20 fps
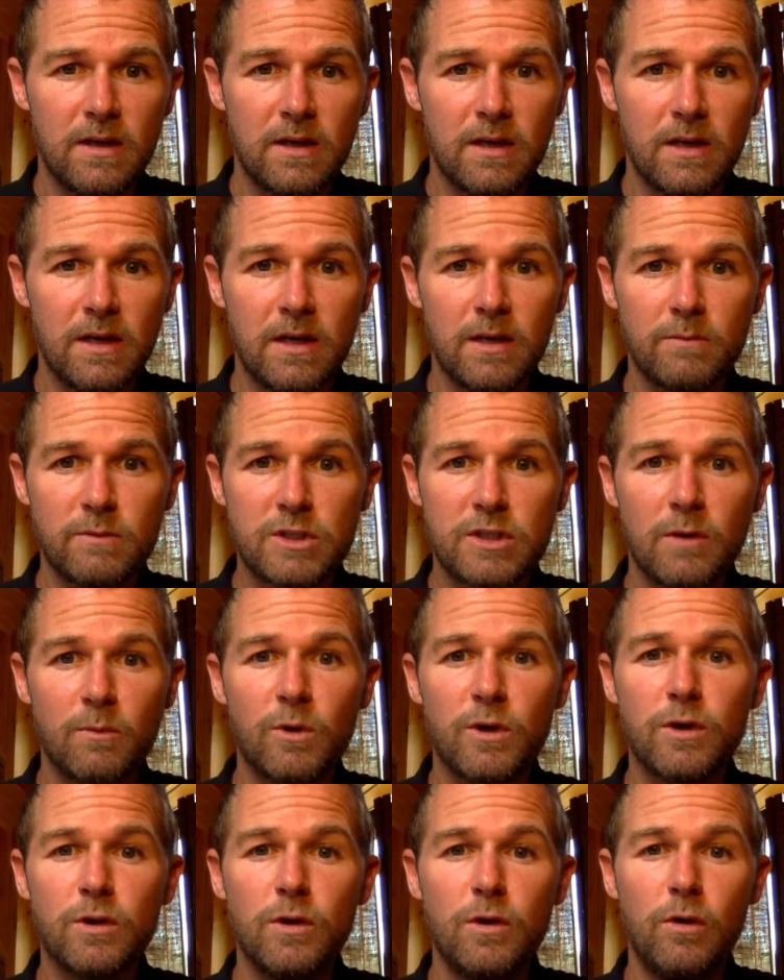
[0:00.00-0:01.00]
Um,
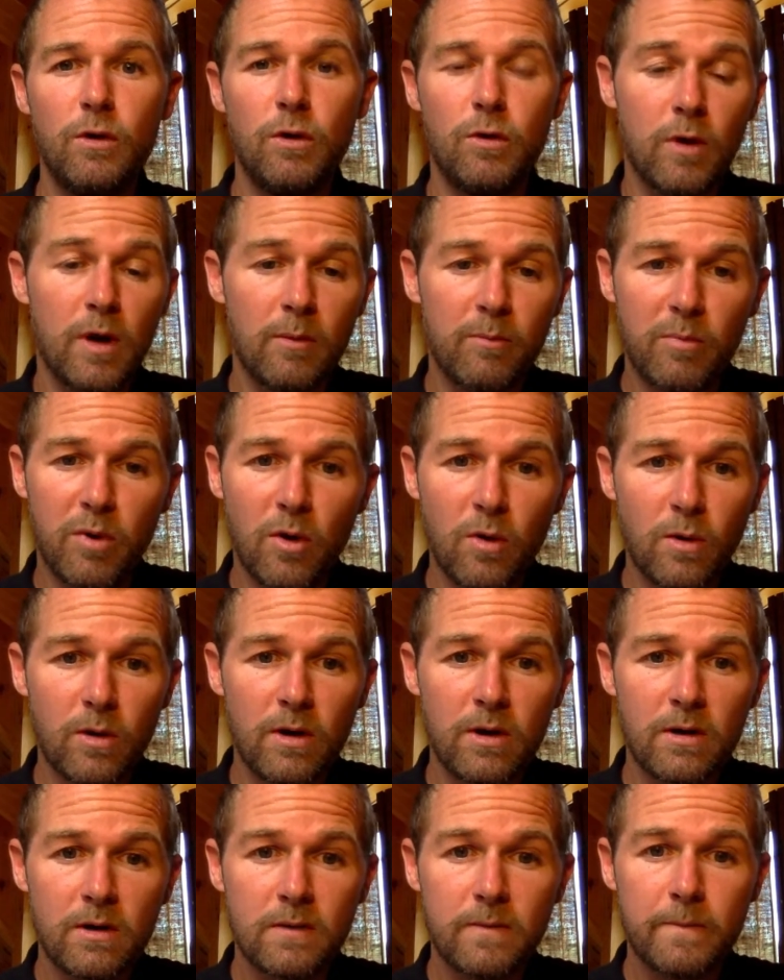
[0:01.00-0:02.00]
someone who grew up
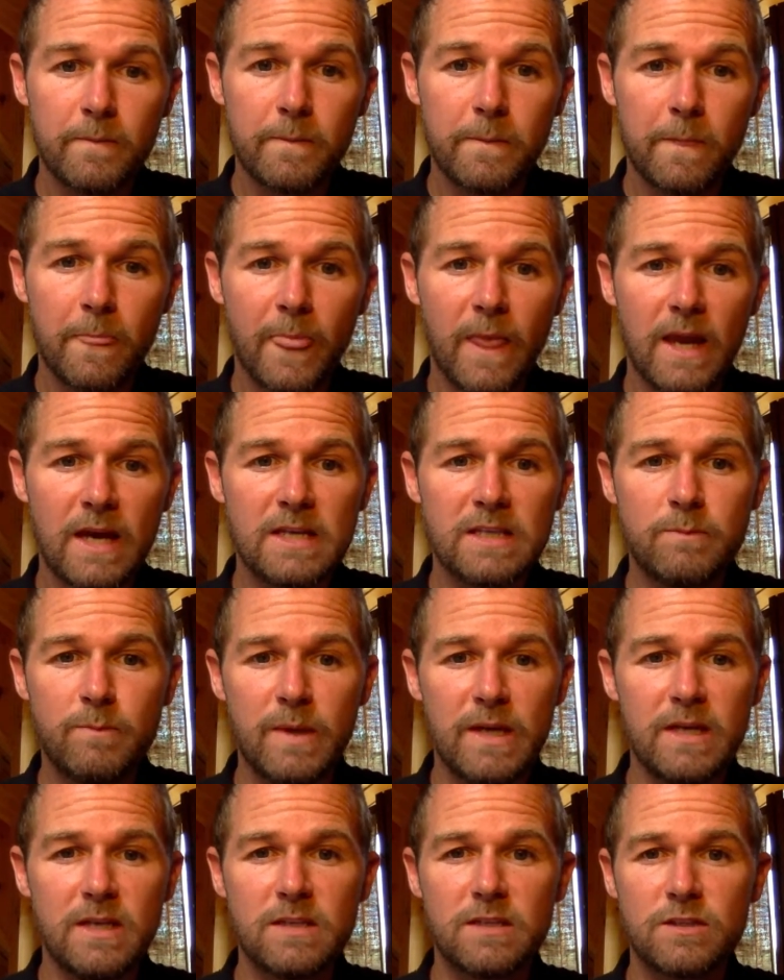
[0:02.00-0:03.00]
poor, has
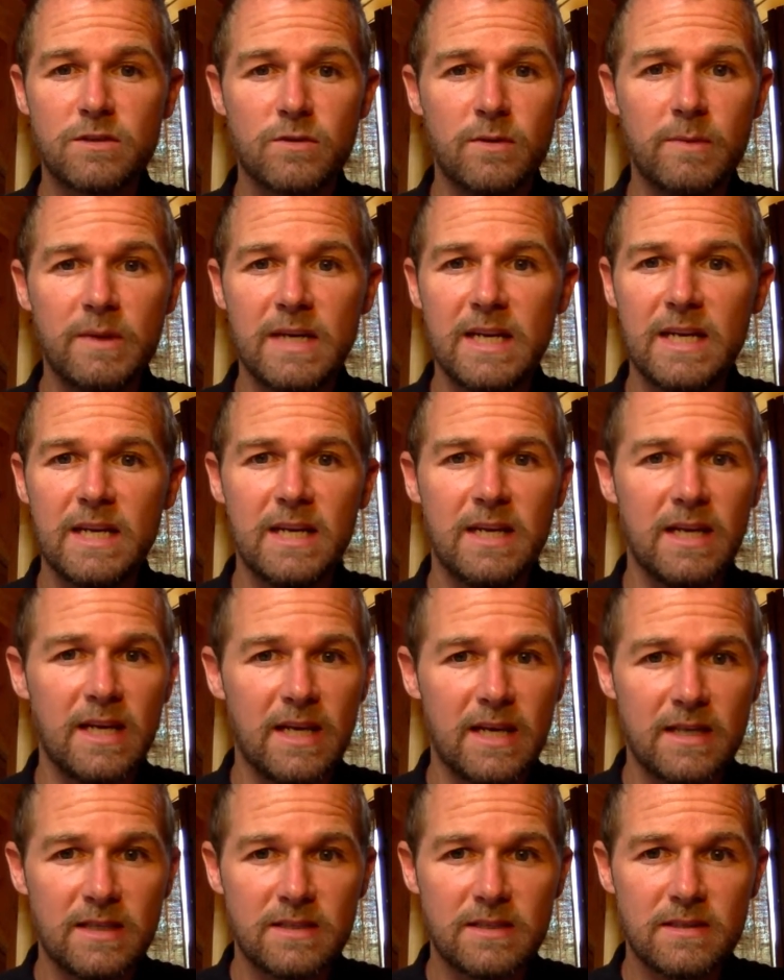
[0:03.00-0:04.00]
been discriminated
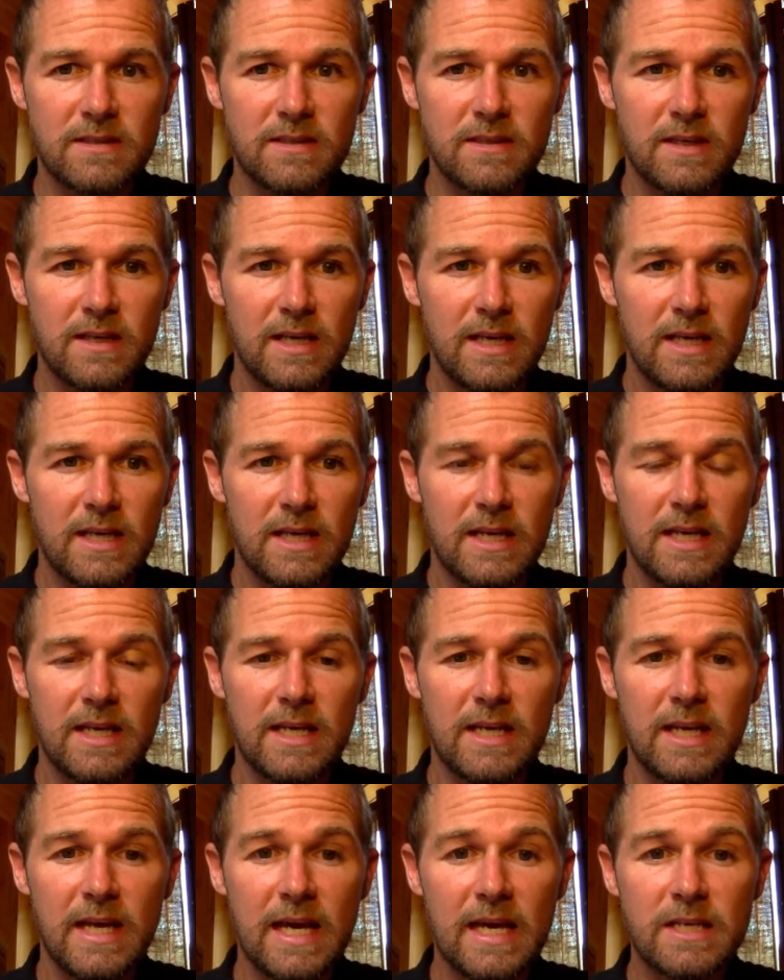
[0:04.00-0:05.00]
against,
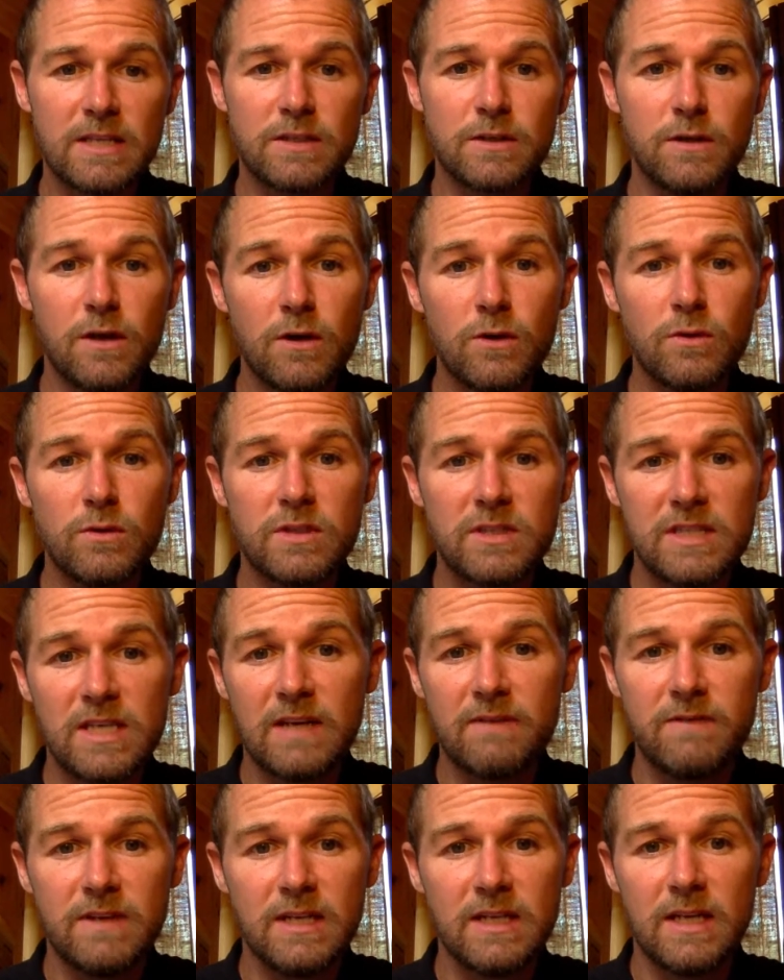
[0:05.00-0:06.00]
and has no
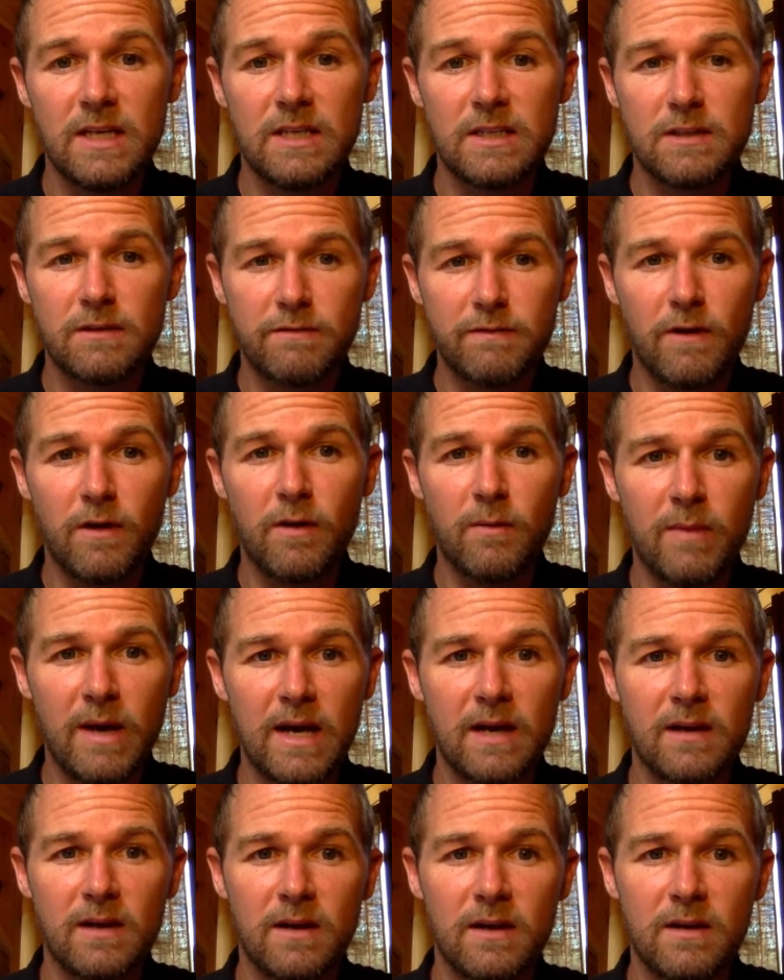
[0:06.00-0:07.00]
safety net to fall
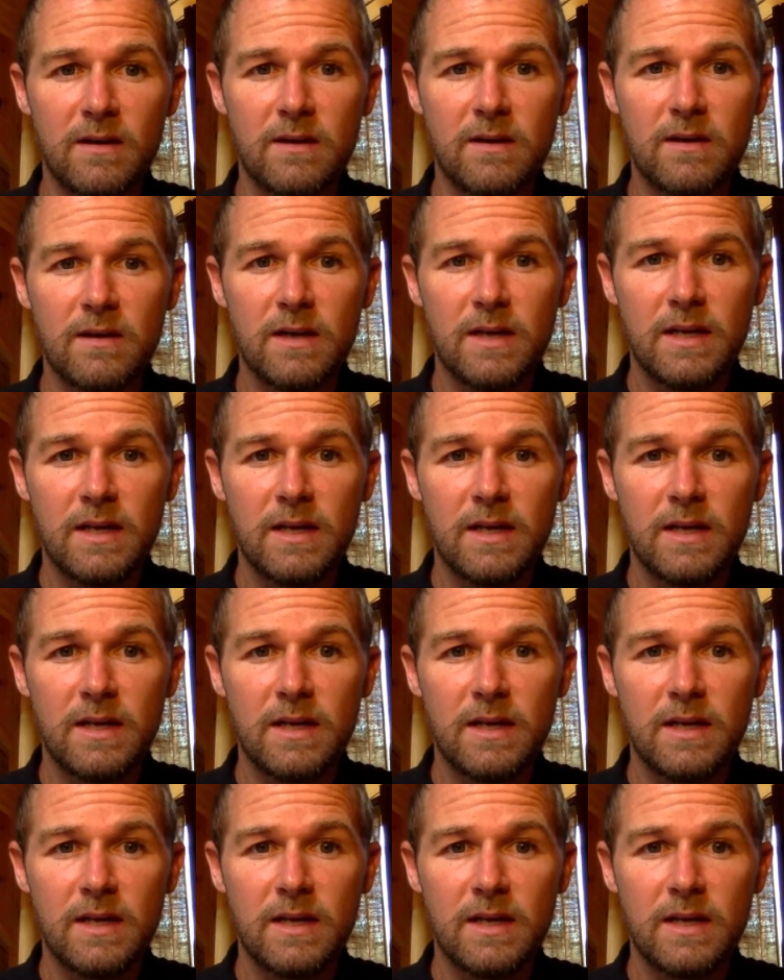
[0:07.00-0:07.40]
back on.